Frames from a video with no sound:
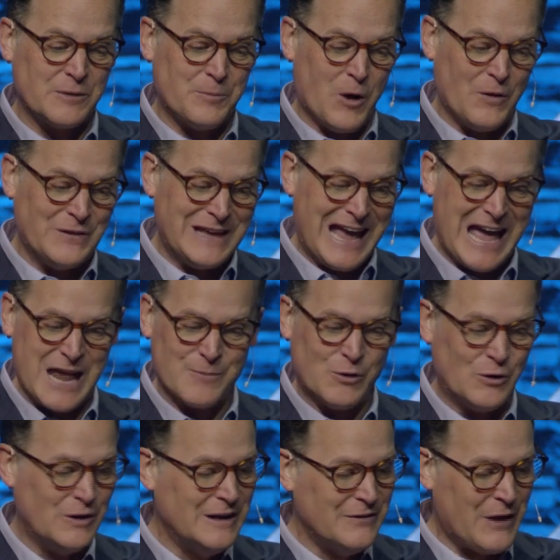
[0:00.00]
upon the
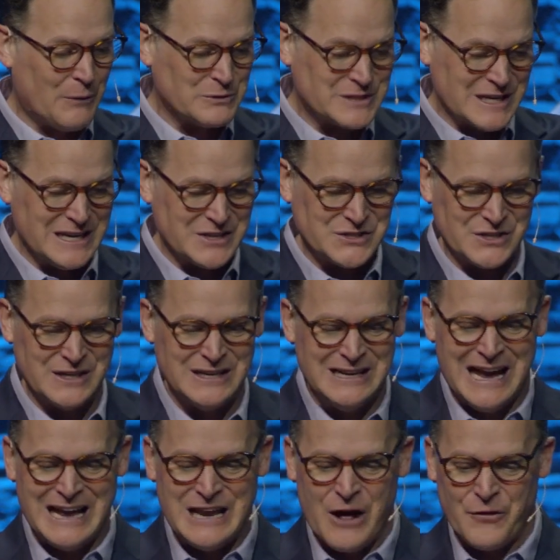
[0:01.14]
animal that was innocent.
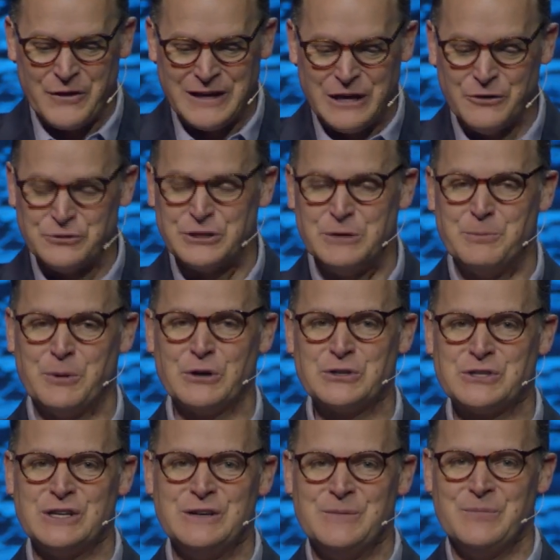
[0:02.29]
And now the guilty
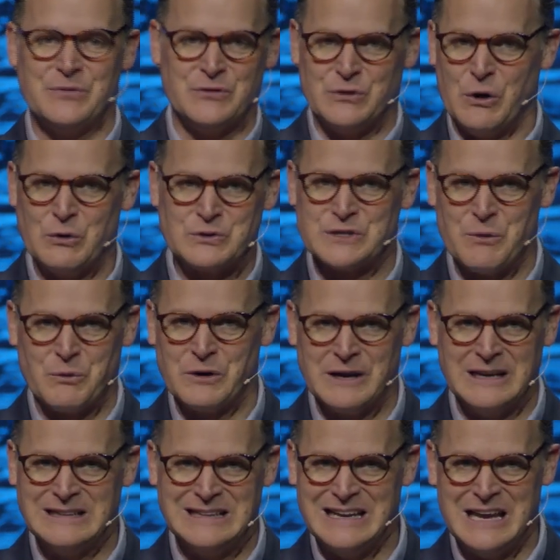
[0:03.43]
person, those that were
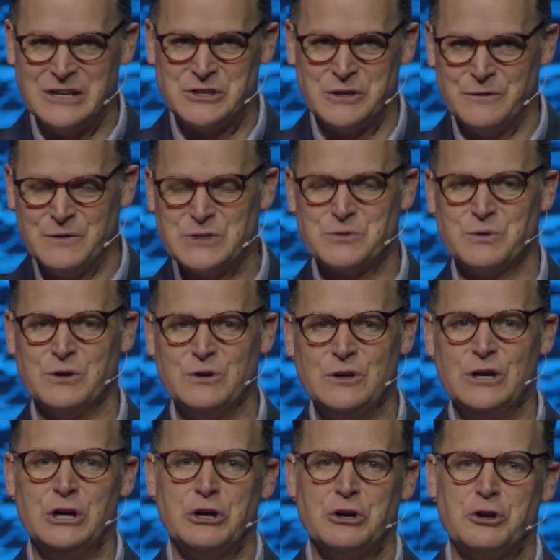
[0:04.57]
in the nation of Israel,
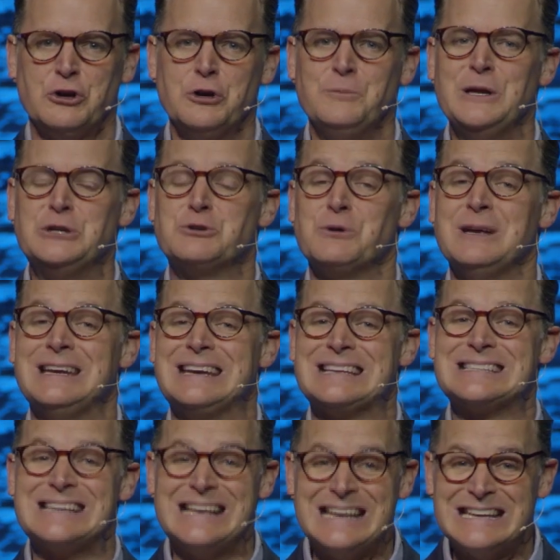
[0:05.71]
could be treated
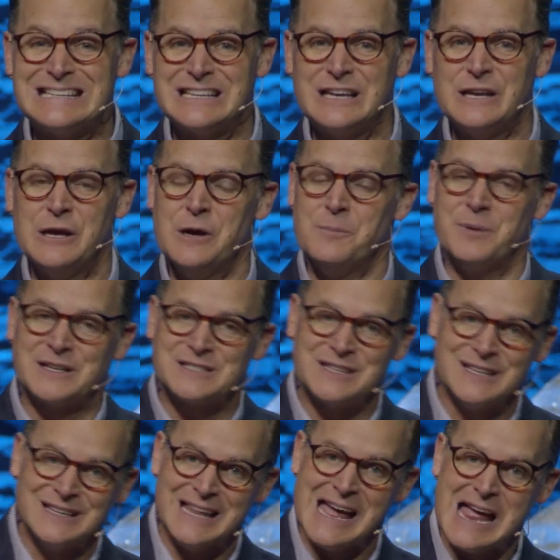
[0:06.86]
as innocent because the
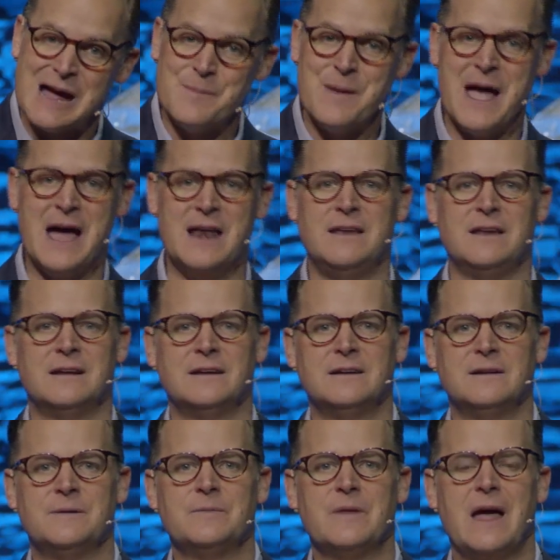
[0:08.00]
lamb had
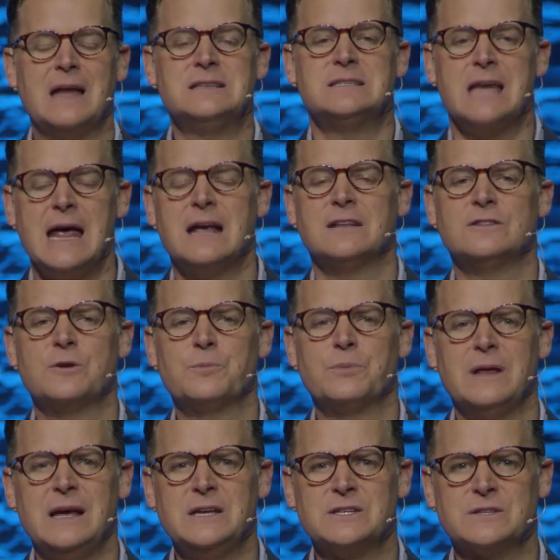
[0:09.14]
taken their
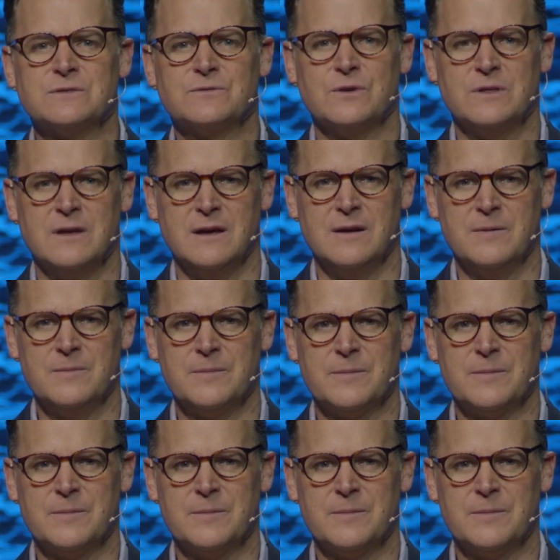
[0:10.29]
place for them.